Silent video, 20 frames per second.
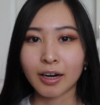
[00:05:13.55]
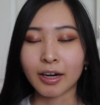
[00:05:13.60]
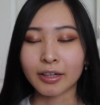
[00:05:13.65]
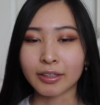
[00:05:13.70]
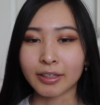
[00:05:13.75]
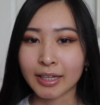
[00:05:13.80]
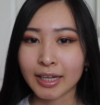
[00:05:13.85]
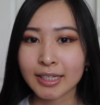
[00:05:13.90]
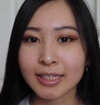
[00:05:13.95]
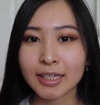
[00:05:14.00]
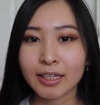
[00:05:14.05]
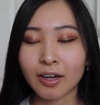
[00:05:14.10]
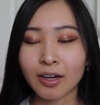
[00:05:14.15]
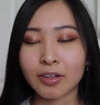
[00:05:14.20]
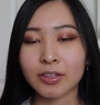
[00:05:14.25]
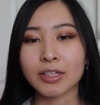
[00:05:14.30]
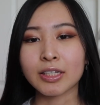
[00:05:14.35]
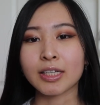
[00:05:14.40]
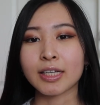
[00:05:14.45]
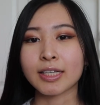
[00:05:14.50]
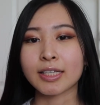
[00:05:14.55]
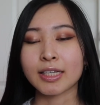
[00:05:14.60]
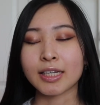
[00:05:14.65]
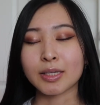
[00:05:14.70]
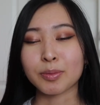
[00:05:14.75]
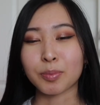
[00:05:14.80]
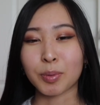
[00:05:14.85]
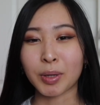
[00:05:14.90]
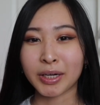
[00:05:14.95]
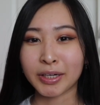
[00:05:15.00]
Alright, the next thing on this list
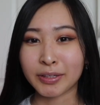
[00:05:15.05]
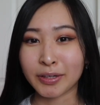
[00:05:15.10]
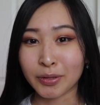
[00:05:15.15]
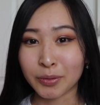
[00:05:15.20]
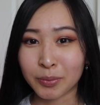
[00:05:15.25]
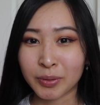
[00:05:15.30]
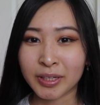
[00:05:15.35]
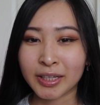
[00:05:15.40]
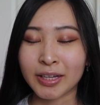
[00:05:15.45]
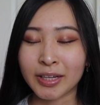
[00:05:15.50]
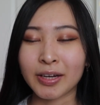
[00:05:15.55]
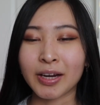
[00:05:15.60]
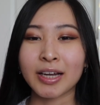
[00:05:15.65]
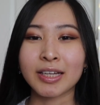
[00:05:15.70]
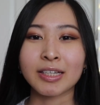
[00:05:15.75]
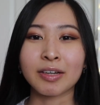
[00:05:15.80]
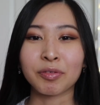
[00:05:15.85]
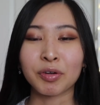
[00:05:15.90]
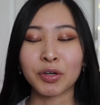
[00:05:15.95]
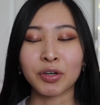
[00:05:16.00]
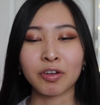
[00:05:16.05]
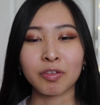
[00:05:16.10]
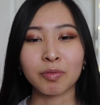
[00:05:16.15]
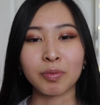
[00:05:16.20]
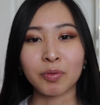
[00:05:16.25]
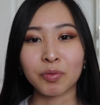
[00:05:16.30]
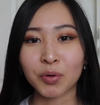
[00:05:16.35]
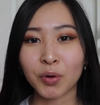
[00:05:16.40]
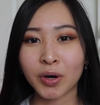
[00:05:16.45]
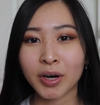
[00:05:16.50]
is probably another one that you guys have heard of
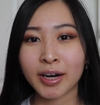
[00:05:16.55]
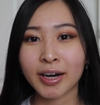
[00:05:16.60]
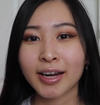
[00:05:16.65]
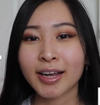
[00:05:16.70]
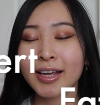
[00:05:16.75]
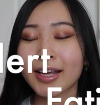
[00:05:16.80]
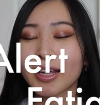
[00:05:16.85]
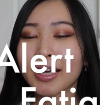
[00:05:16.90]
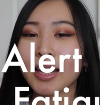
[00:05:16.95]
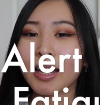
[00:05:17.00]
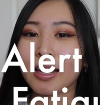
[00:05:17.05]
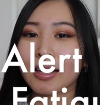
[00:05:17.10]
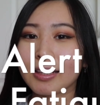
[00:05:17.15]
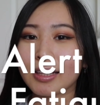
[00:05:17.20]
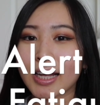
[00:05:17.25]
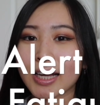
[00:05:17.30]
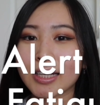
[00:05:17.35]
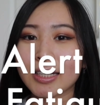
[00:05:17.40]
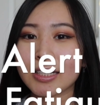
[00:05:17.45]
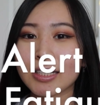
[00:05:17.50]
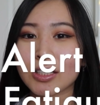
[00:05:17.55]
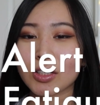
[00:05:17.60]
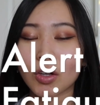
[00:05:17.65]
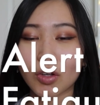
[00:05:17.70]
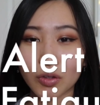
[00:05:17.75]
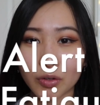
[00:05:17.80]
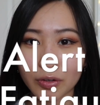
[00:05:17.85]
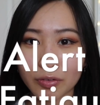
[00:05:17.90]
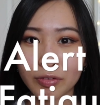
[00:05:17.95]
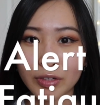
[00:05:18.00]
before, and that is
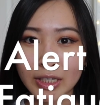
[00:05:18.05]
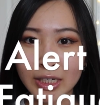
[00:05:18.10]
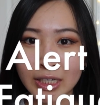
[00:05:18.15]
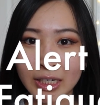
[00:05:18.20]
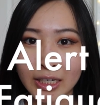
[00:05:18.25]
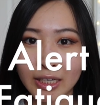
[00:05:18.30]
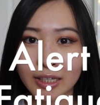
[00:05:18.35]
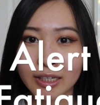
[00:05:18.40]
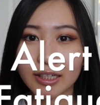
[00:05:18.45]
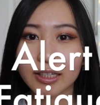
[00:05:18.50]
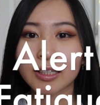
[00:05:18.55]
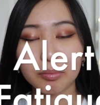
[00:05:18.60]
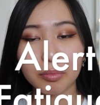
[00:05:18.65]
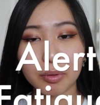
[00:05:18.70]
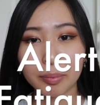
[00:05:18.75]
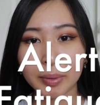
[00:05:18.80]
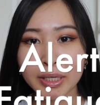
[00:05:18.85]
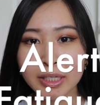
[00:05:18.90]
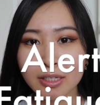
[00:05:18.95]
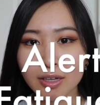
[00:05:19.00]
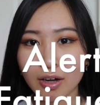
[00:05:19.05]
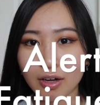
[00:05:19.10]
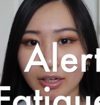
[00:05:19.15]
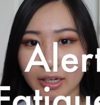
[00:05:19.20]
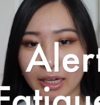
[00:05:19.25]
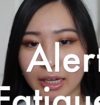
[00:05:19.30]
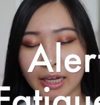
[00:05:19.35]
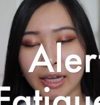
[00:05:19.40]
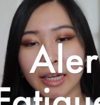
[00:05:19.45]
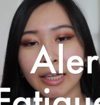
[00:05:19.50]
alert fatigue. But based
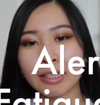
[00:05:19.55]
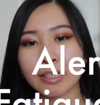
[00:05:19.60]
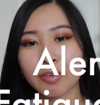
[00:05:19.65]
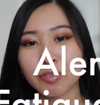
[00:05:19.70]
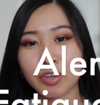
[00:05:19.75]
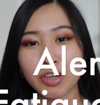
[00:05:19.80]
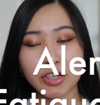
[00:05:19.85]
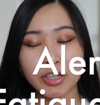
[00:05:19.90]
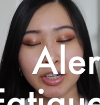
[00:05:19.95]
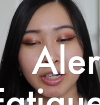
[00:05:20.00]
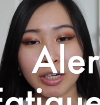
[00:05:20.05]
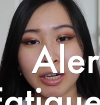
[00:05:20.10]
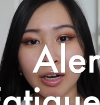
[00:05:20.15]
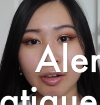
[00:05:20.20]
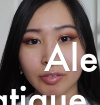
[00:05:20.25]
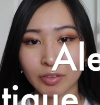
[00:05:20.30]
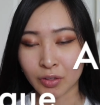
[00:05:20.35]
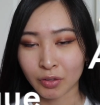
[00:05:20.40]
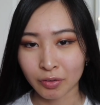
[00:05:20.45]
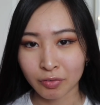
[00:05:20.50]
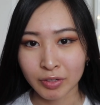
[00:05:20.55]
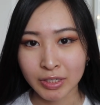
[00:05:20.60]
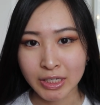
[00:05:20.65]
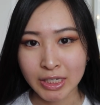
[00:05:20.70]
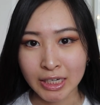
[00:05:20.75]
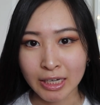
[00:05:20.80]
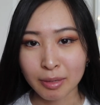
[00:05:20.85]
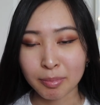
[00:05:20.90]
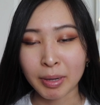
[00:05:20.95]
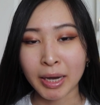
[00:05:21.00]
on a definition of alert
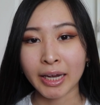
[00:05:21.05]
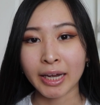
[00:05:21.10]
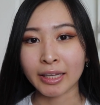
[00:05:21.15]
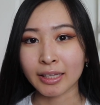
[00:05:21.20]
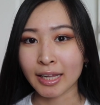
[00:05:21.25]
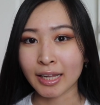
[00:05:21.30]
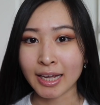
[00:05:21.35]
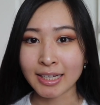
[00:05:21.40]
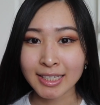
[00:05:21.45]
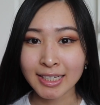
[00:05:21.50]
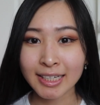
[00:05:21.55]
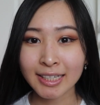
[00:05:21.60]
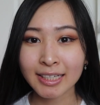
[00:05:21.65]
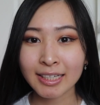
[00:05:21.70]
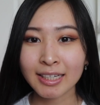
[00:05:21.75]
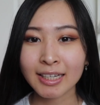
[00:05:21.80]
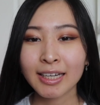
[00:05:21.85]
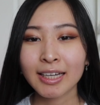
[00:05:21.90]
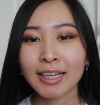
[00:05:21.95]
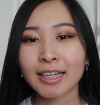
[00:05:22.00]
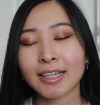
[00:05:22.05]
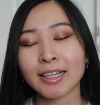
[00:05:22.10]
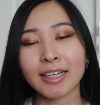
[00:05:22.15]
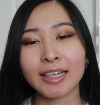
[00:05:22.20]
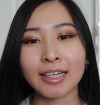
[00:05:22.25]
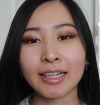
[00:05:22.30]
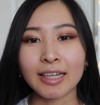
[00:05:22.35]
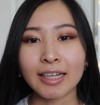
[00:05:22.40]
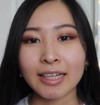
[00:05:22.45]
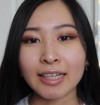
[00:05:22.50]
fatigue by Atlassian,
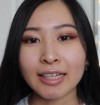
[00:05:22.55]
it